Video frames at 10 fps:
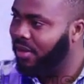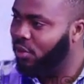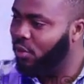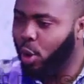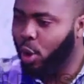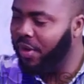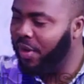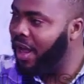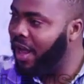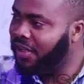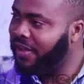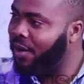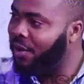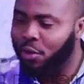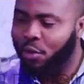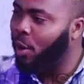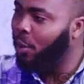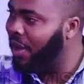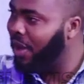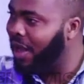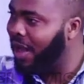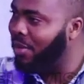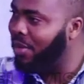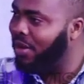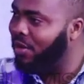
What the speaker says: you copy HRO, you copy MD,